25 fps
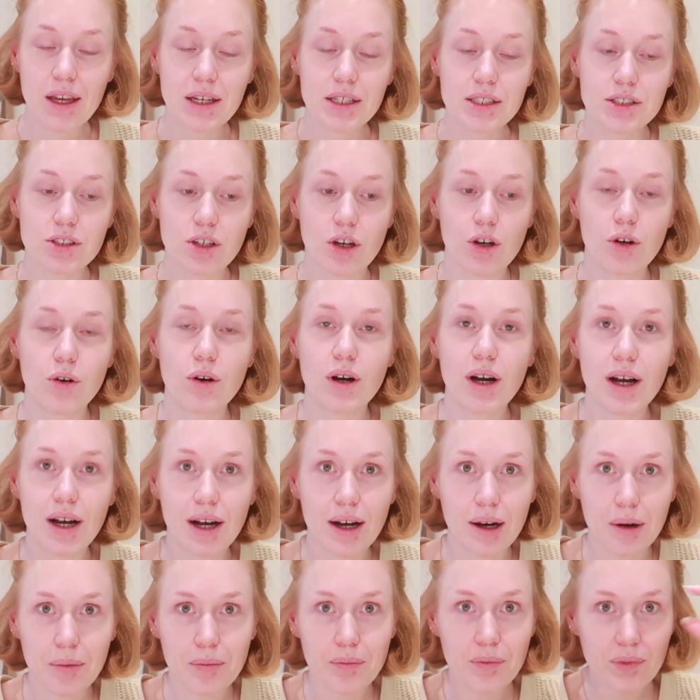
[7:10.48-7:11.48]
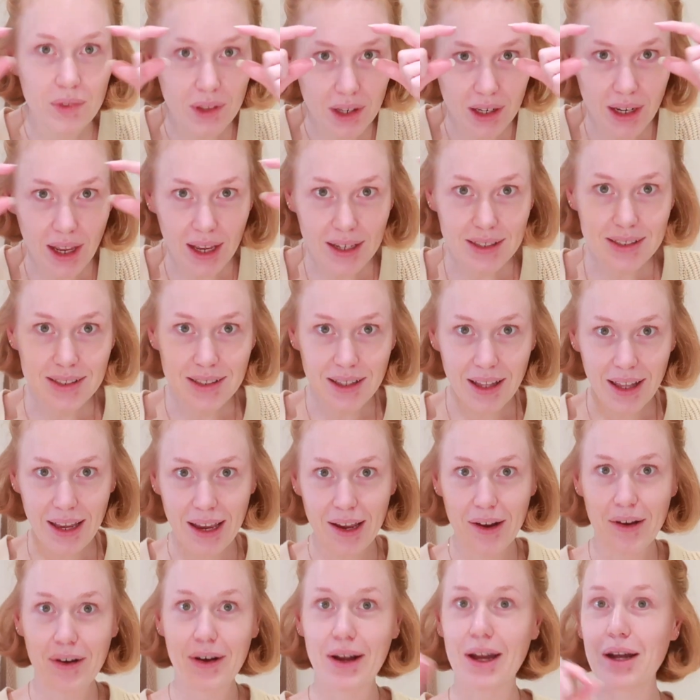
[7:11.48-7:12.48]
So the next
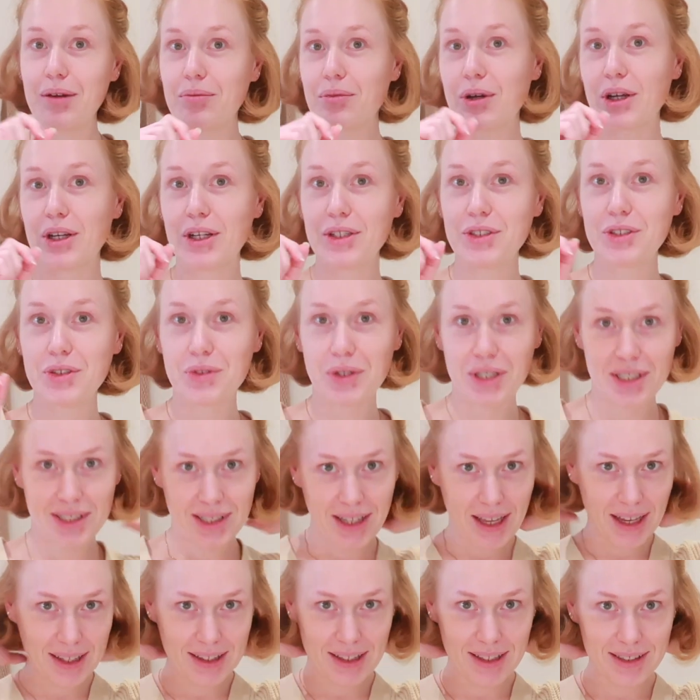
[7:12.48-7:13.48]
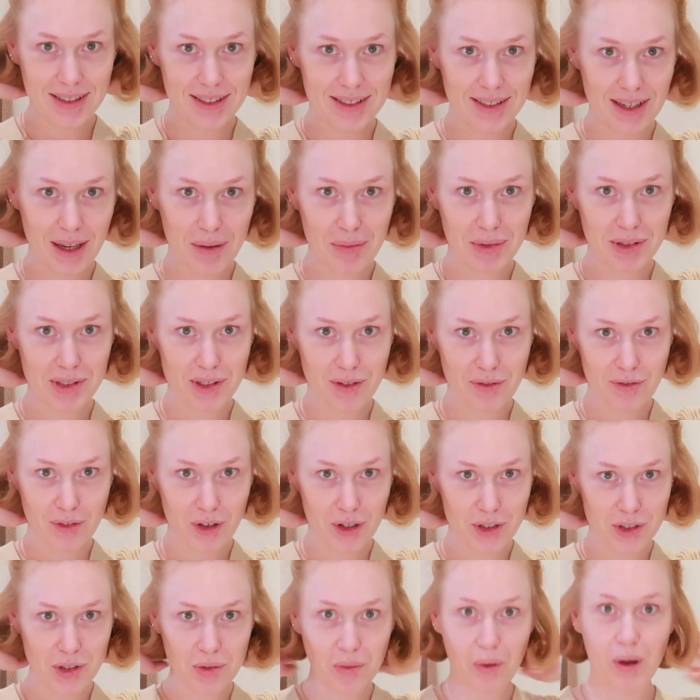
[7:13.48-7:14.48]
layer, I'm going to do exactly the same as the
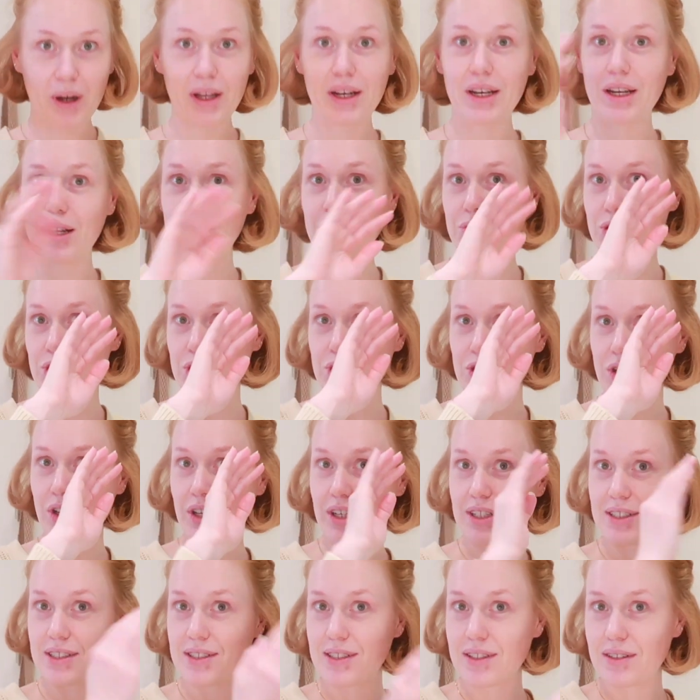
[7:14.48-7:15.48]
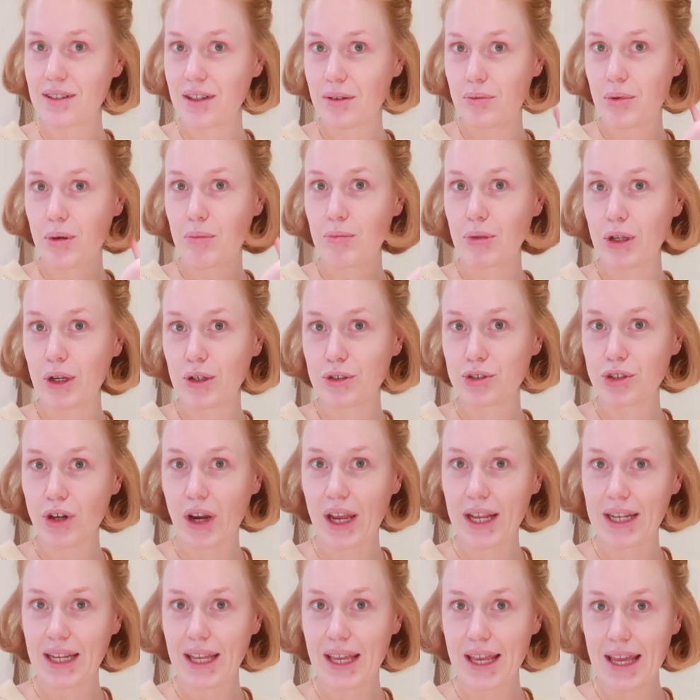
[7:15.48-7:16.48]
first one. I'm just going to blow dry
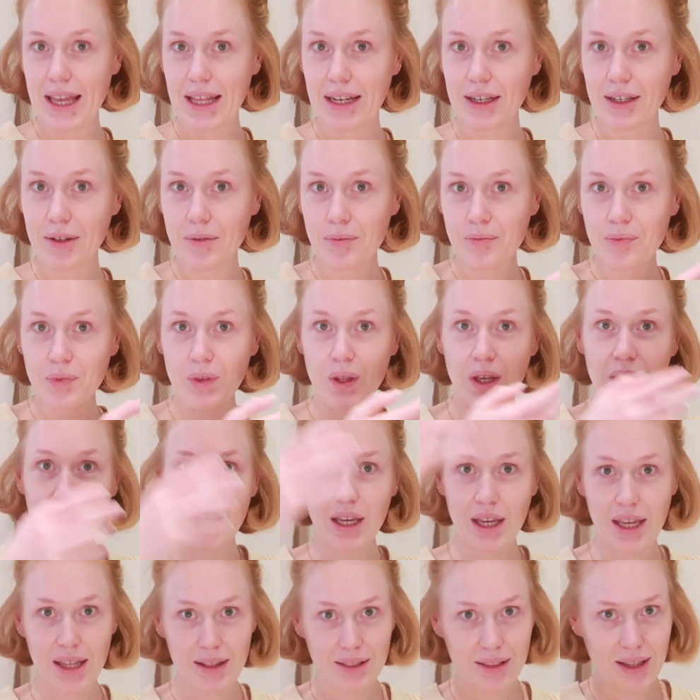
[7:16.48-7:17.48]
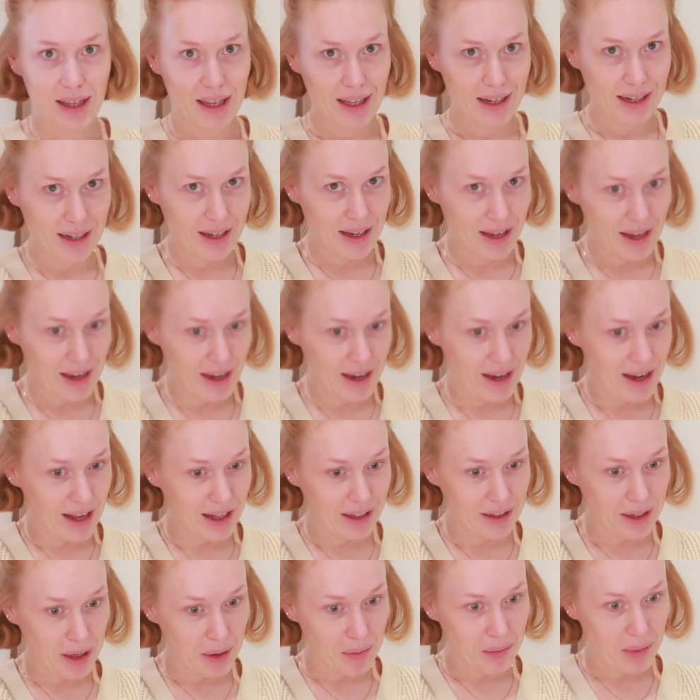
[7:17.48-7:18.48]
it in, and then
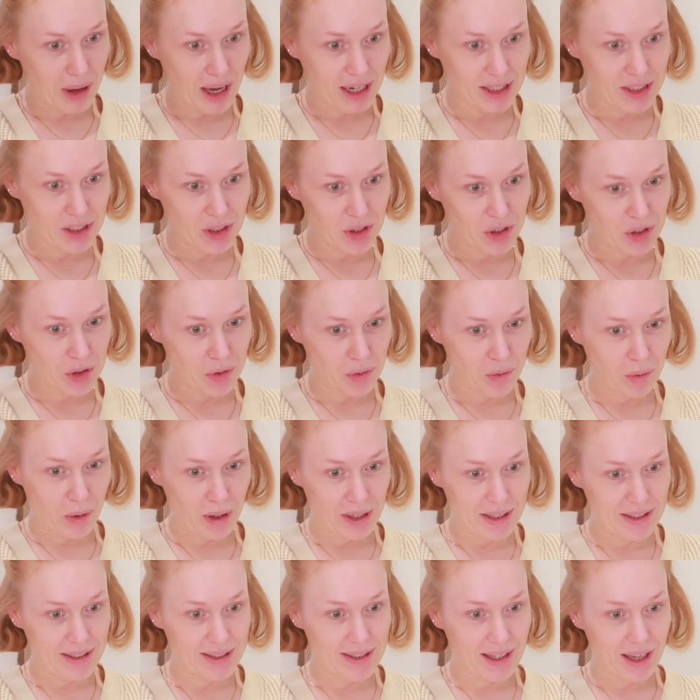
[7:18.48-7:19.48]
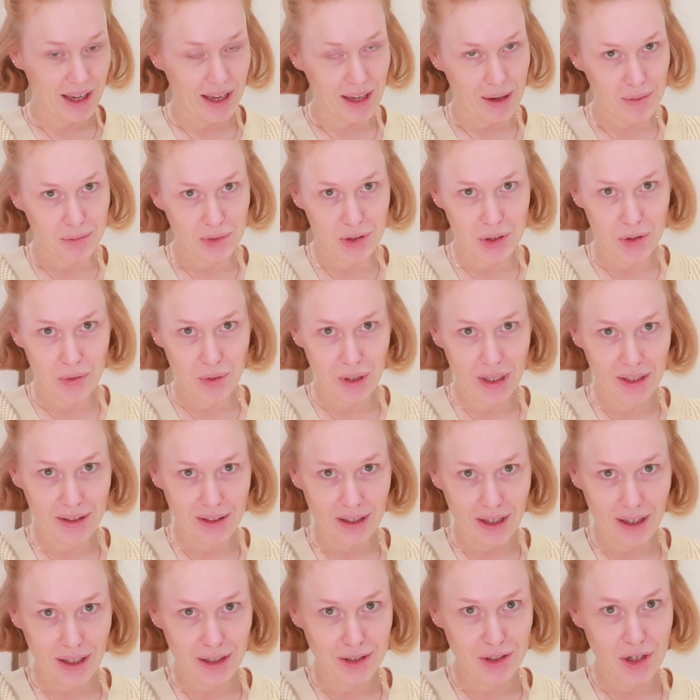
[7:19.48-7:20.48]
I'll get back to you once I am doing
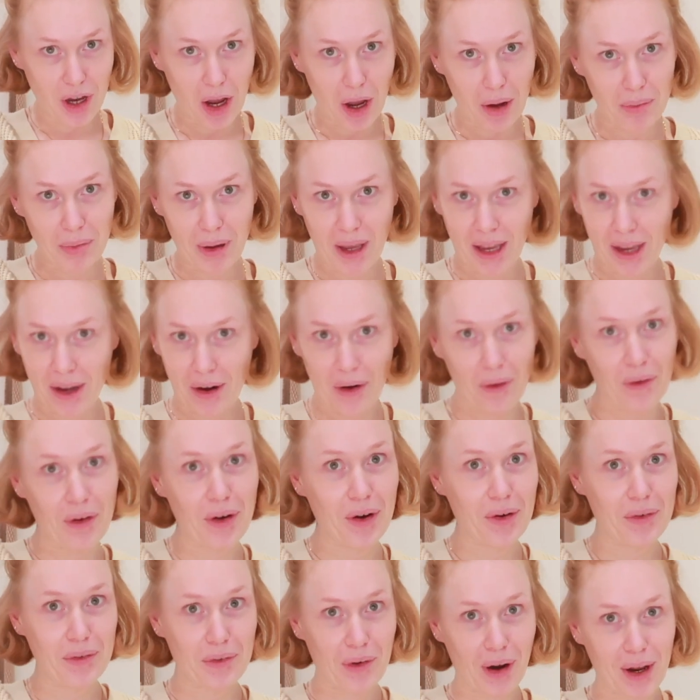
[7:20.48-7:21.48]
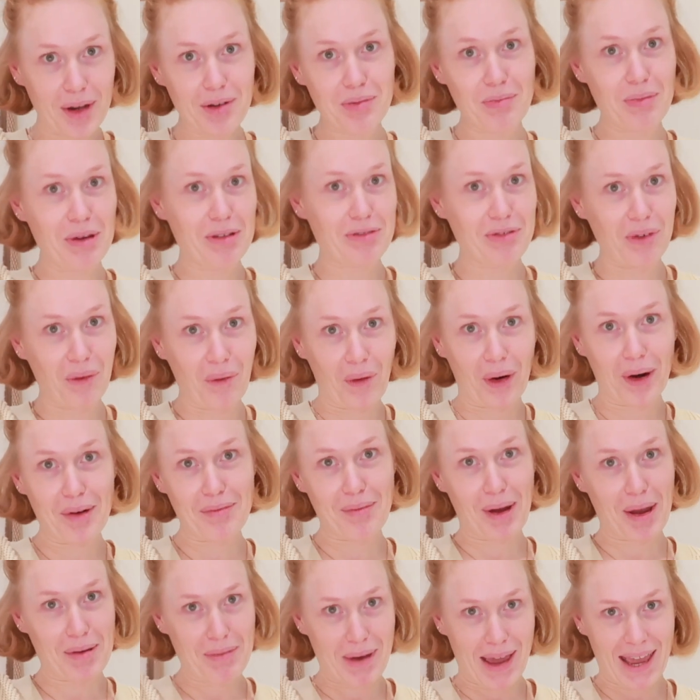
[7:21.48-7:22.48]
the top hair right before
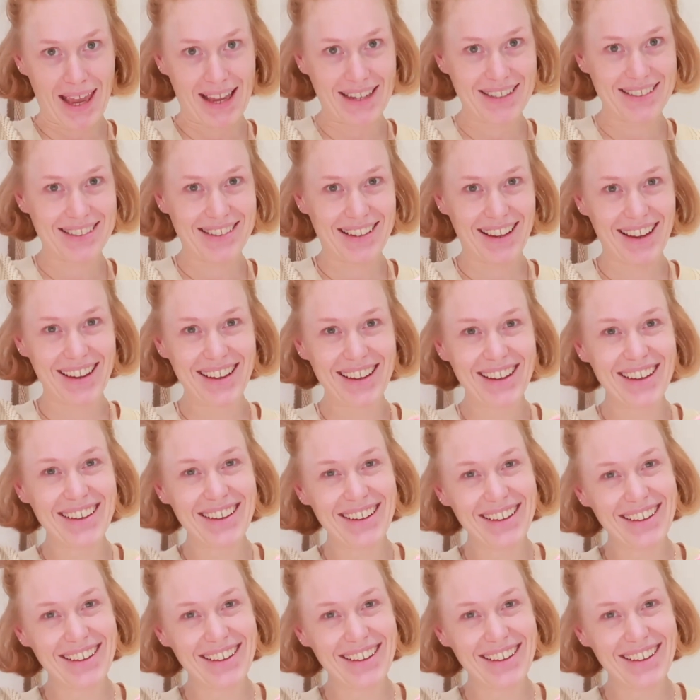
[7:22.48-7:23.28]
my bangs.